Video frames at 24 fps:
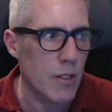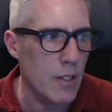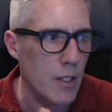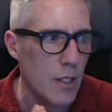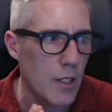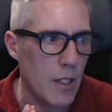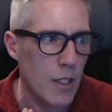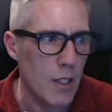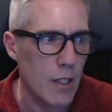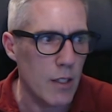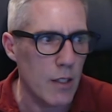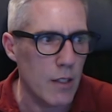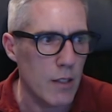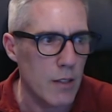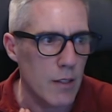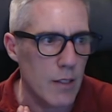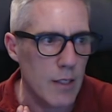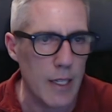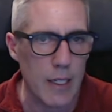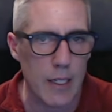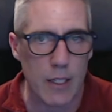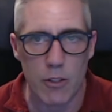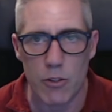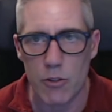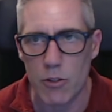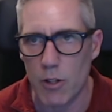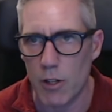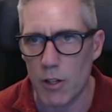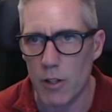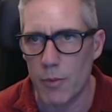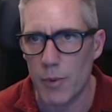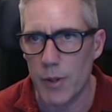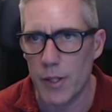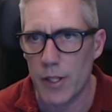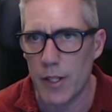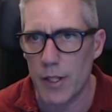getting
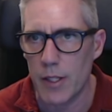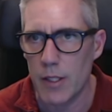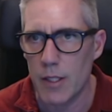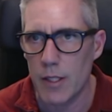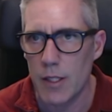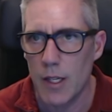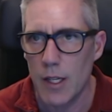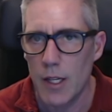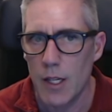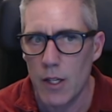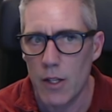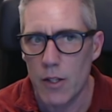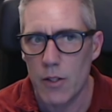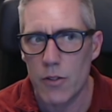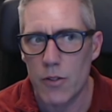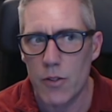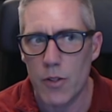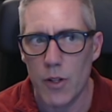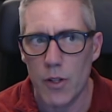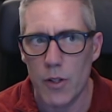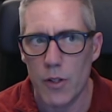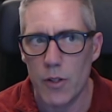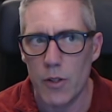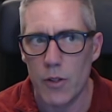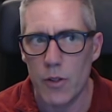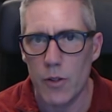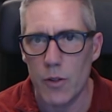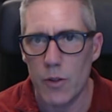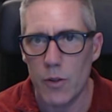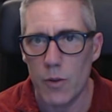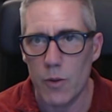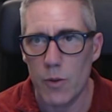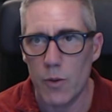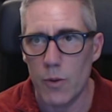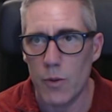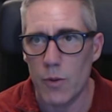started with it.
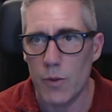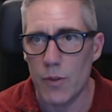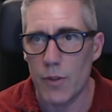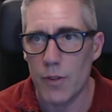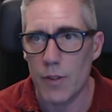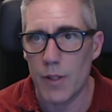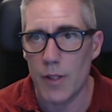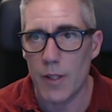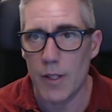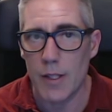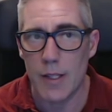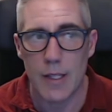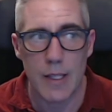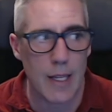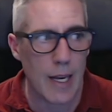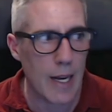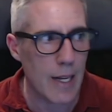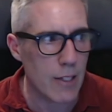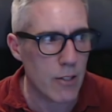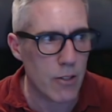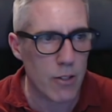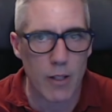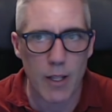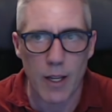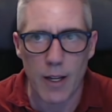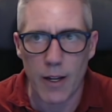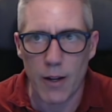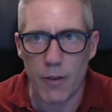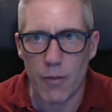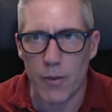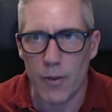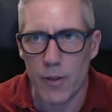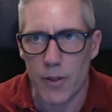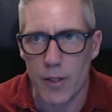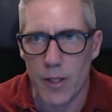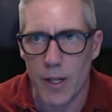So that's all I have
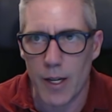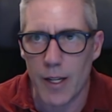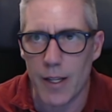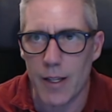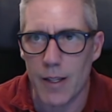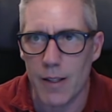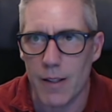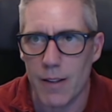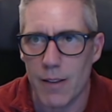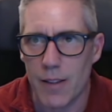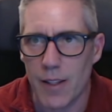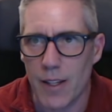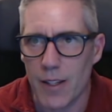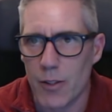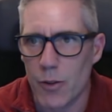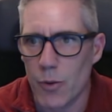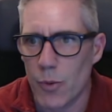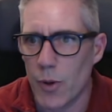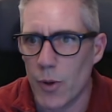for you today. Thanks for